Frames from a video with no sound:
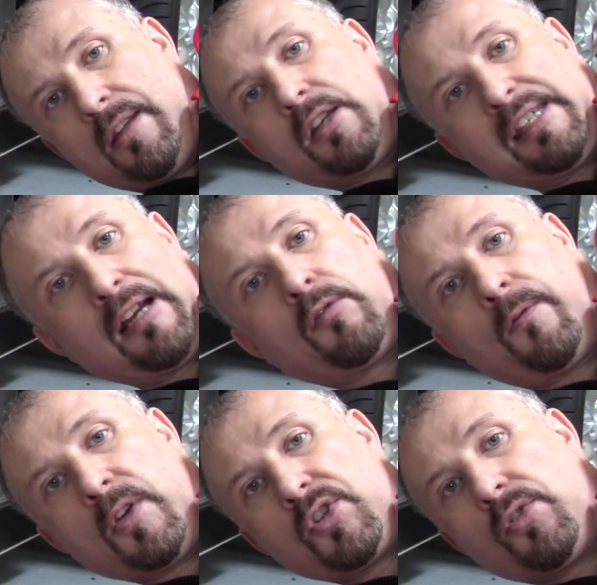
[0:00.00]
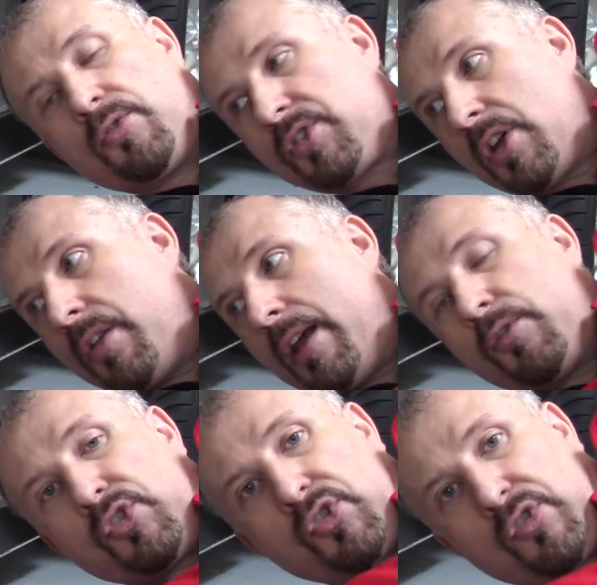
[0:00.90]
They're sacrificial, so they'll
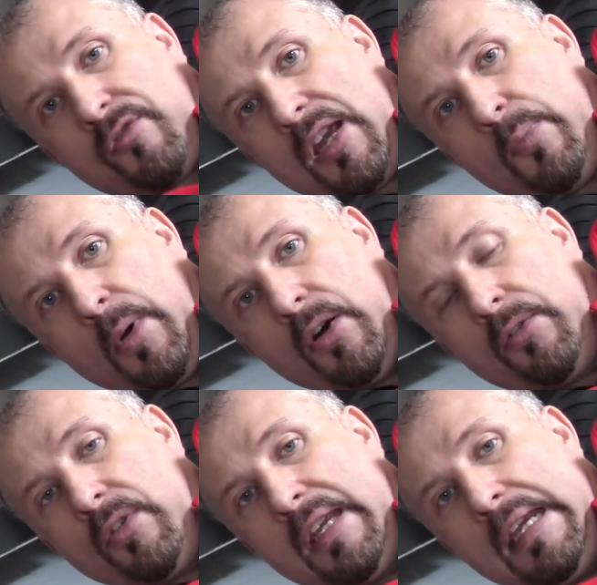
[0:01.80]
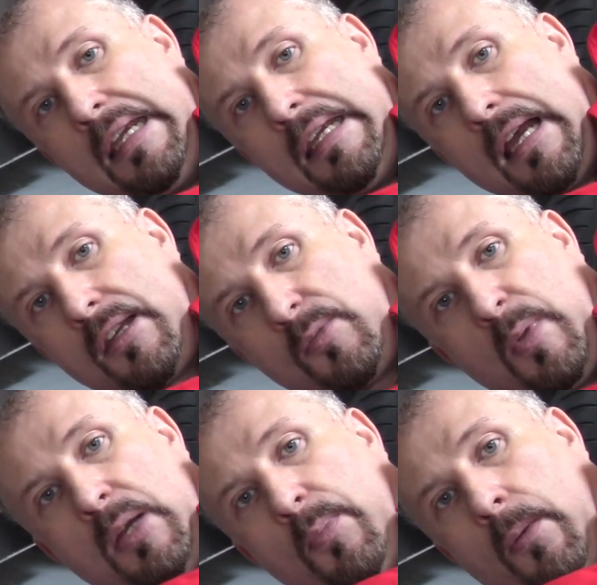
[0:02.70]
scrape on the uh,
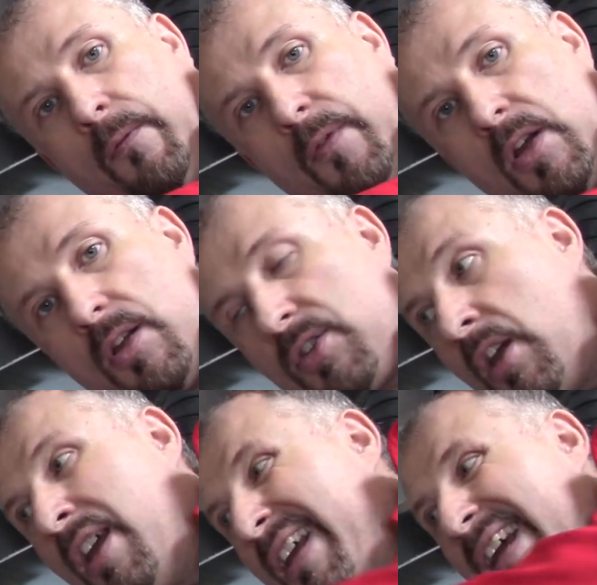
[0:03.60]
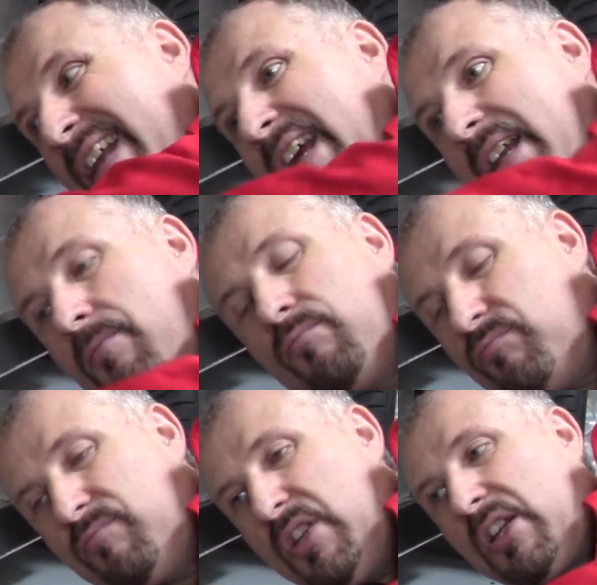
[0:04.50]
speed bump first, and
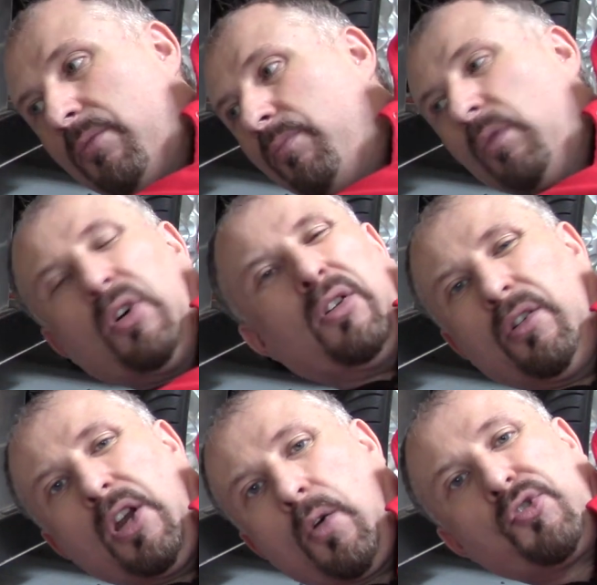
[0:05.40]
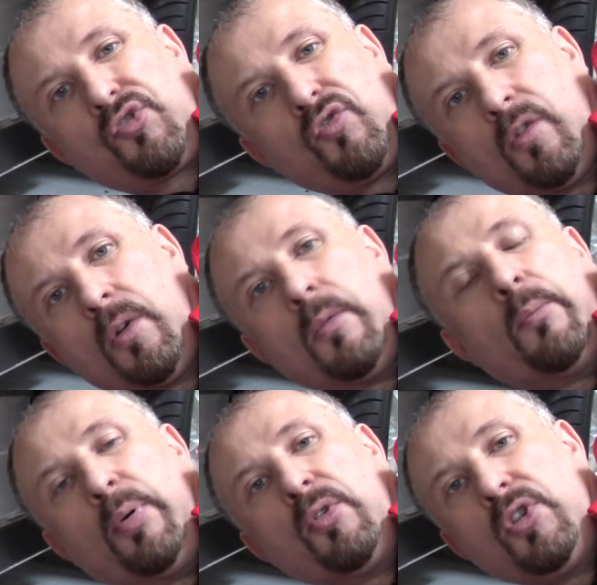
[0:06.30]
then you could you know, unscrew them
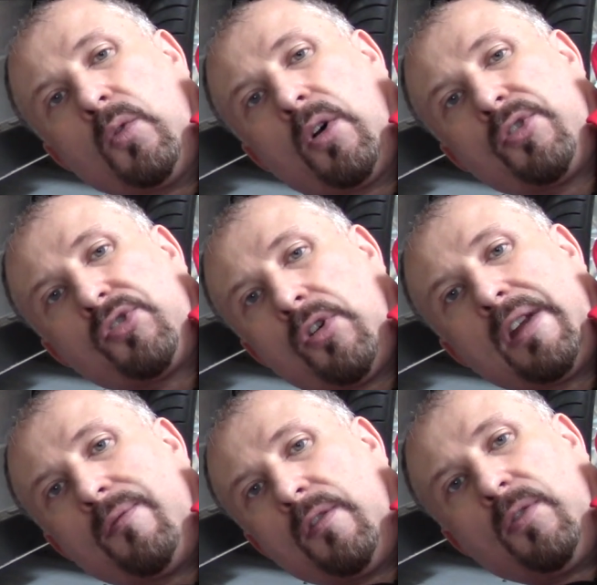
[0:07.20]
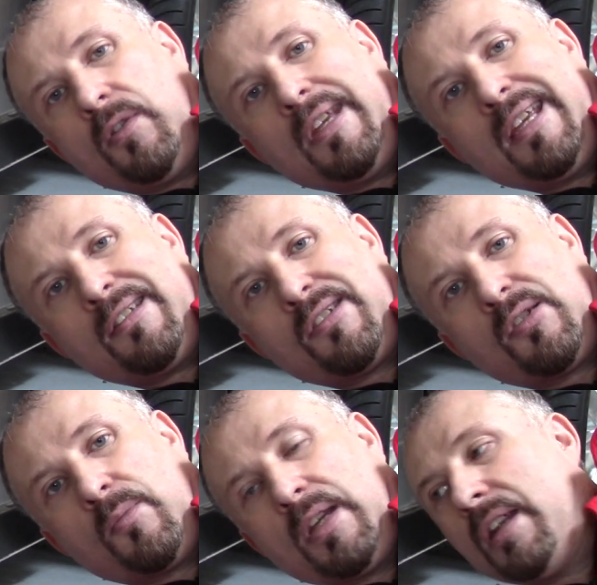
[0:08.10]
and put new ones on every few years or
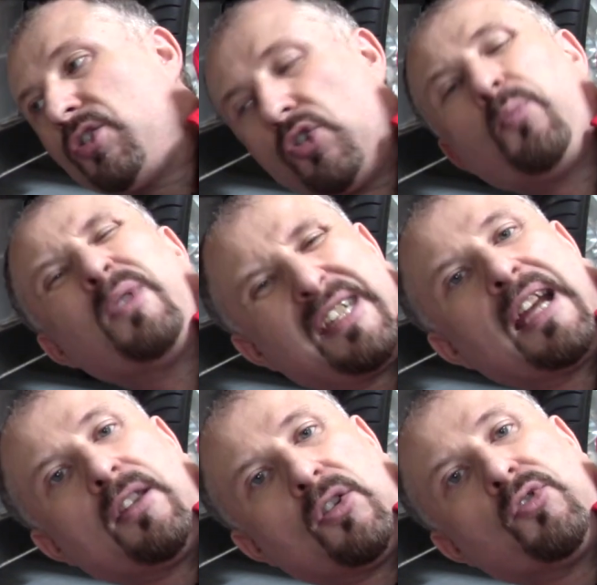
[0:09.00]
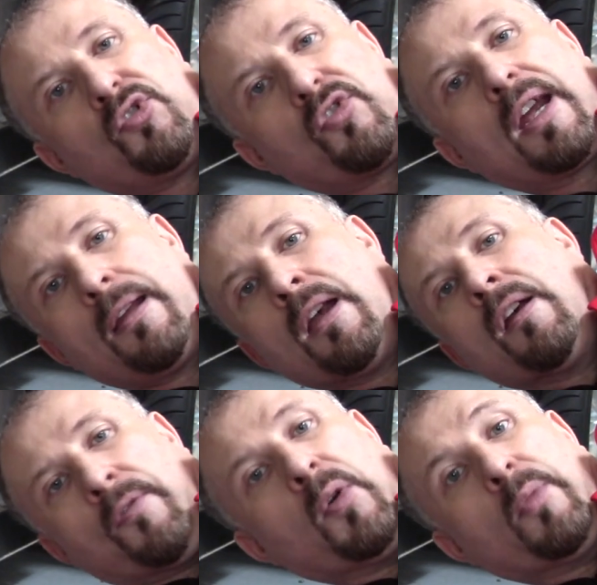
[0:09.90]
something. It should protect the under tray
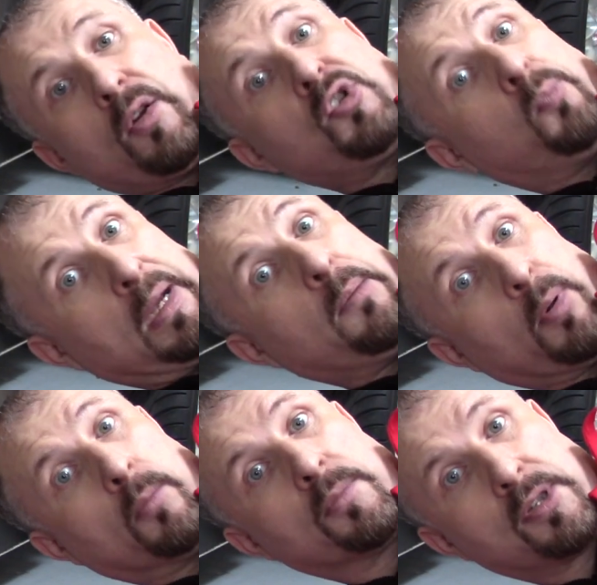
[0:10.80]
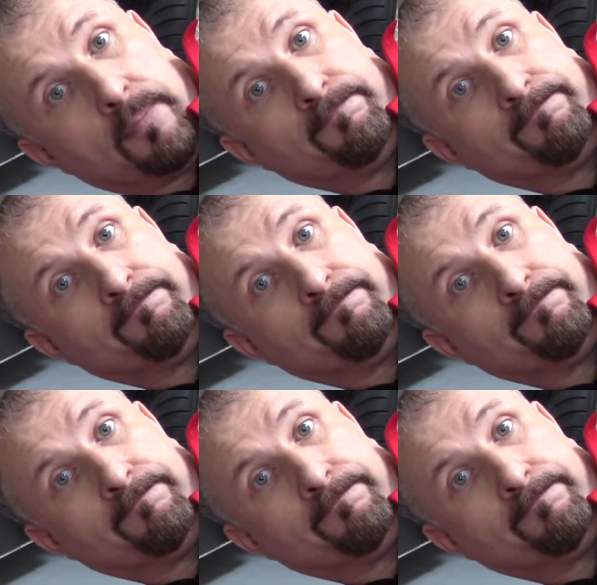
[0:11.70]
from those speed bumps.